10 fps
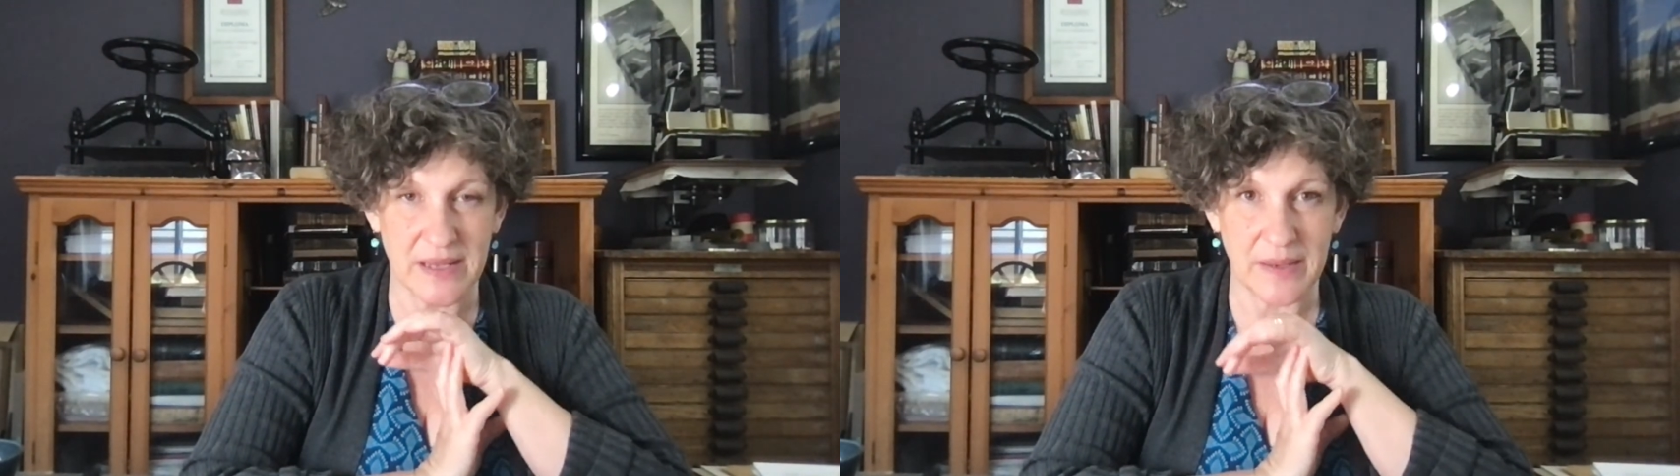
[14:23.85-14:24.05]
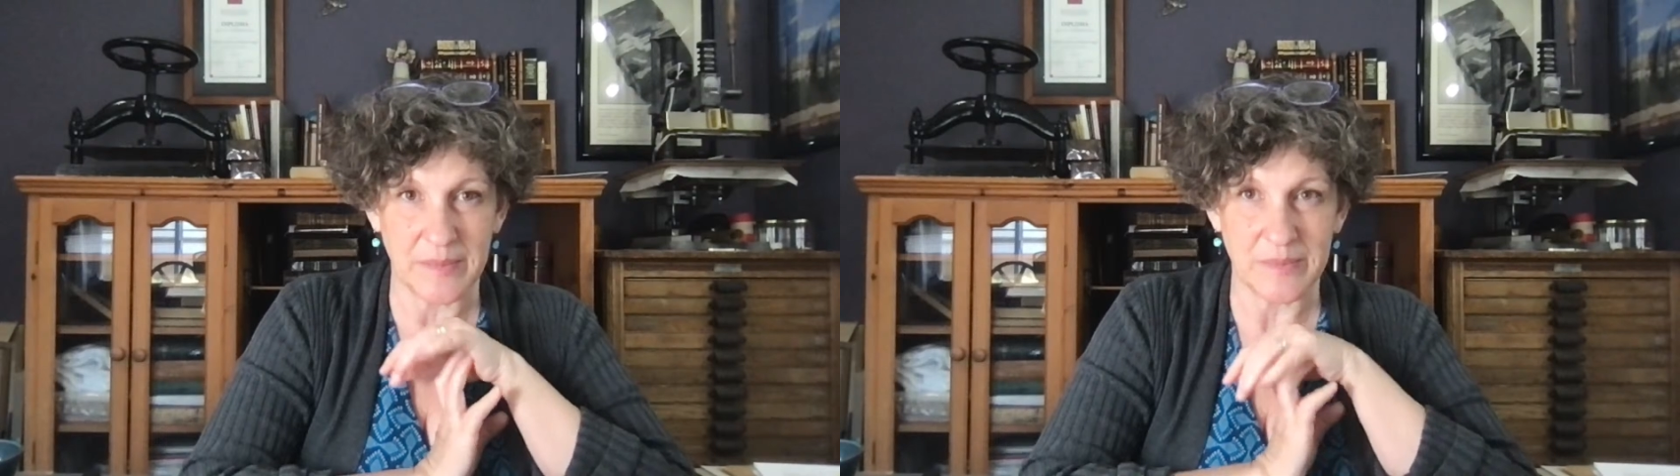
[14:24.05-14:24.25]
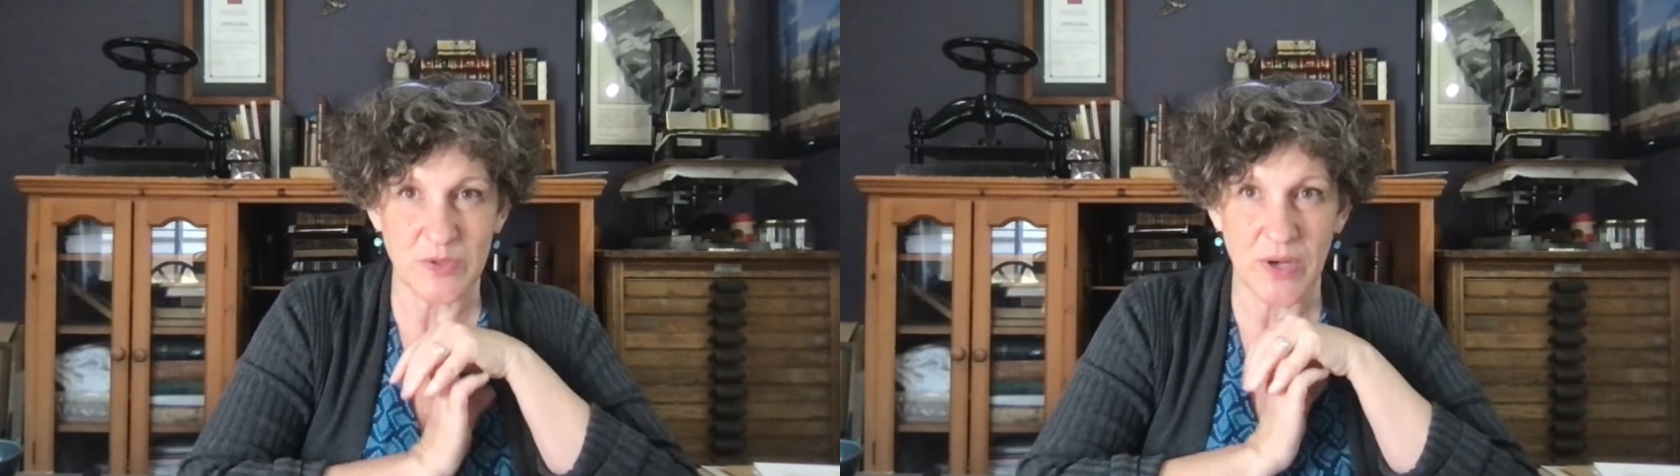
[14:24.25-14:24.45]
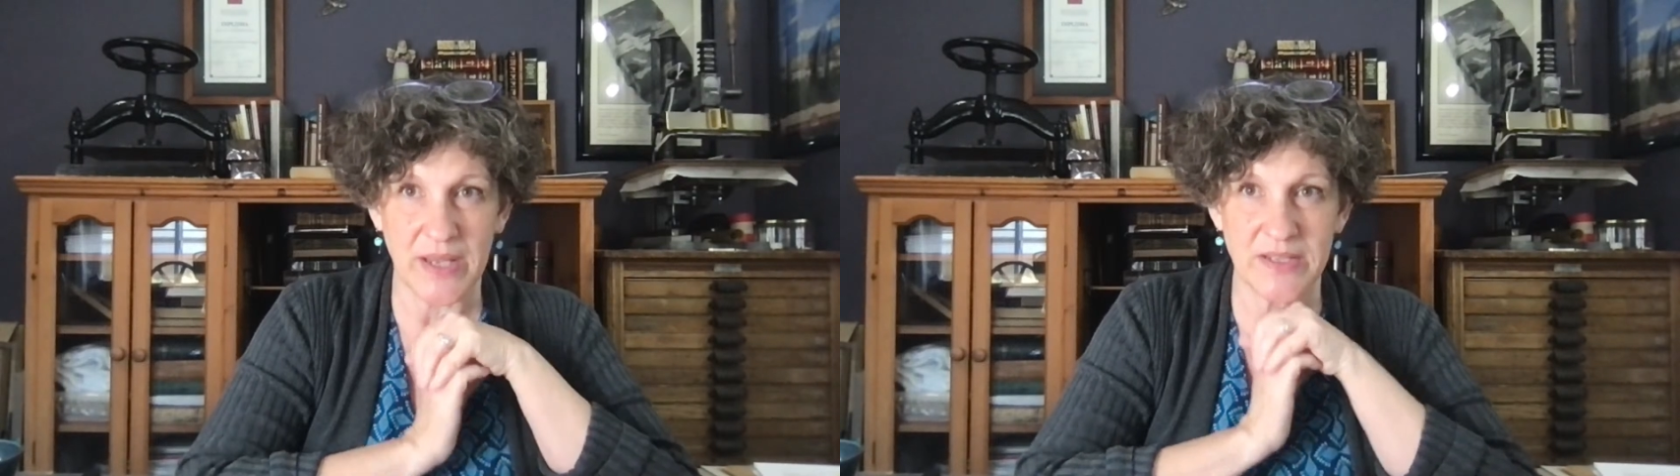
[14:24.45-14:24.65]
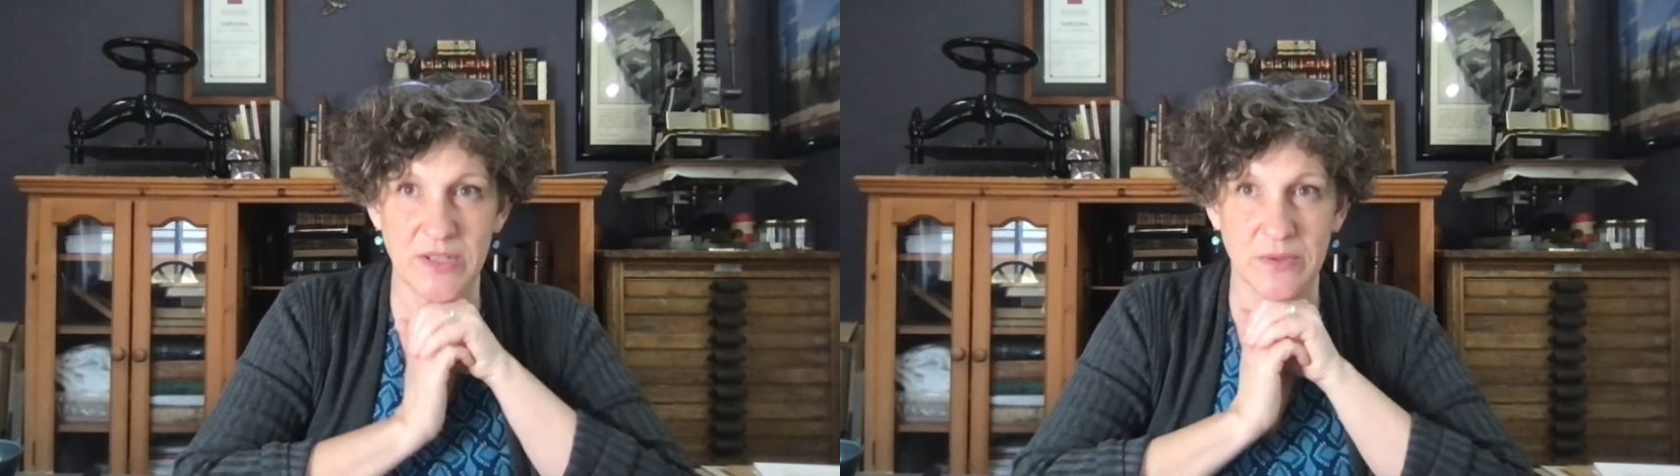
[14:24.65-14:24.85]
I'm
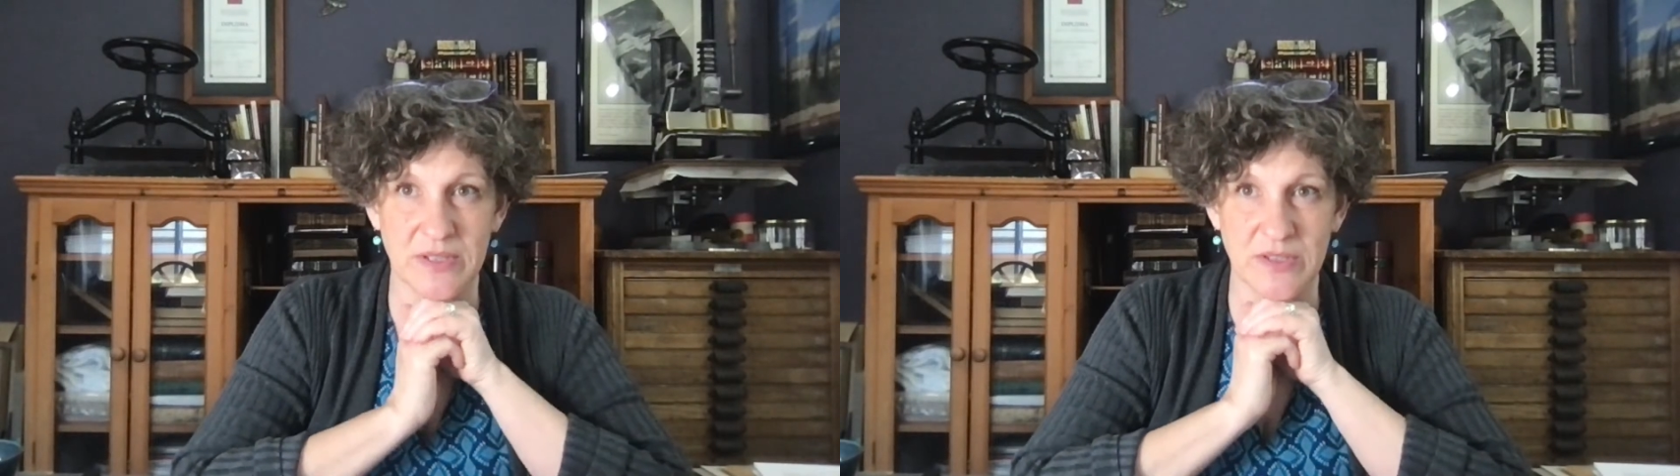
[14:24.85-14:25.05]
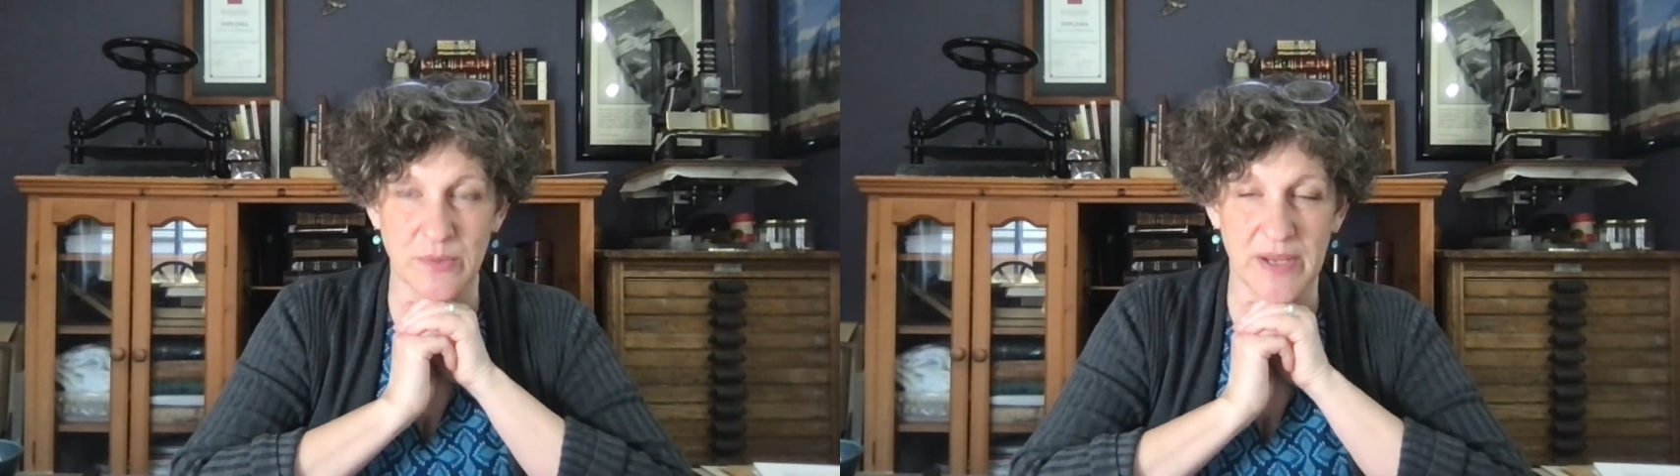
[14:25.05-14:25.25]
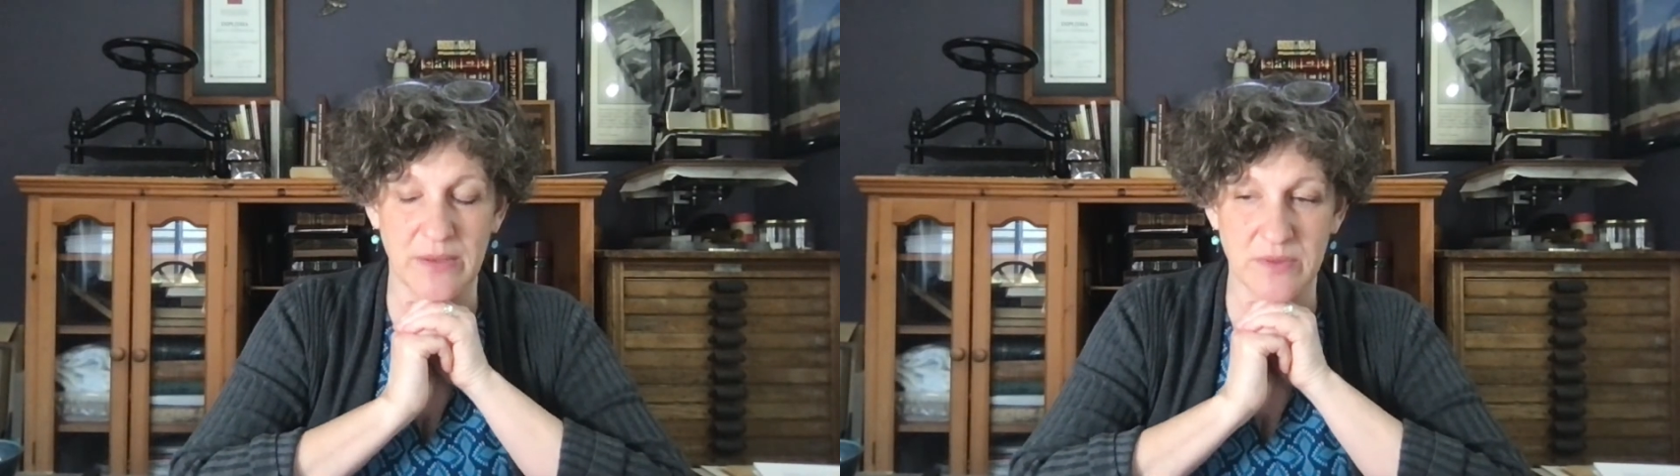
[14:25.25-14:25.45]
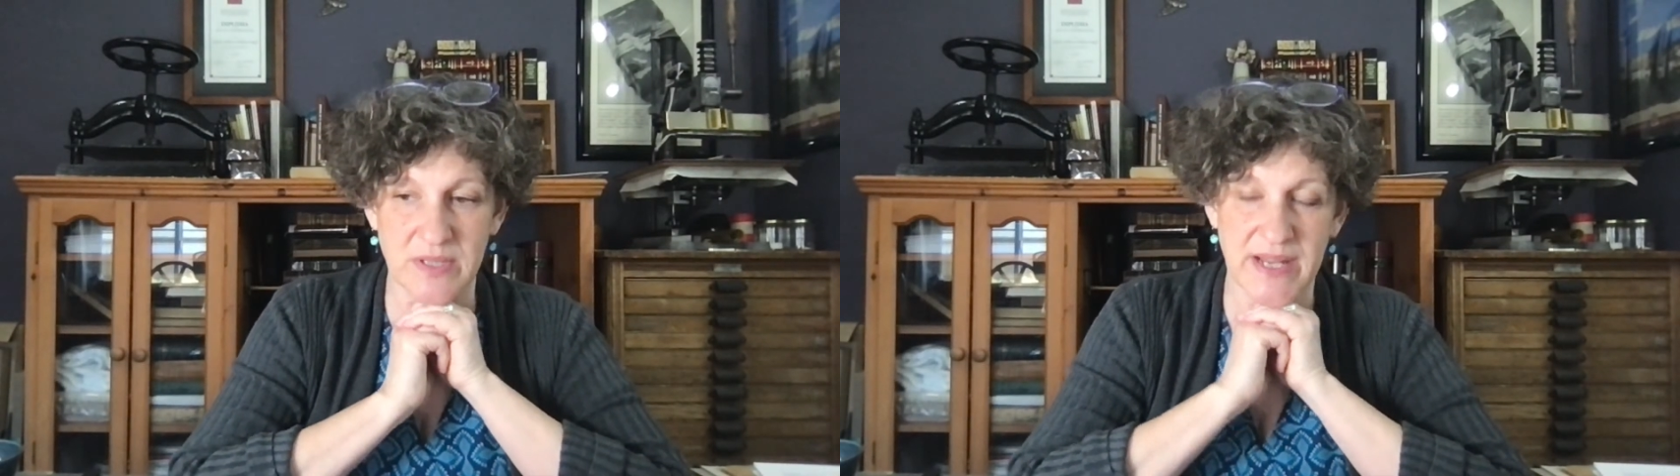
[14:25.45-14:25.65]
trying to do this around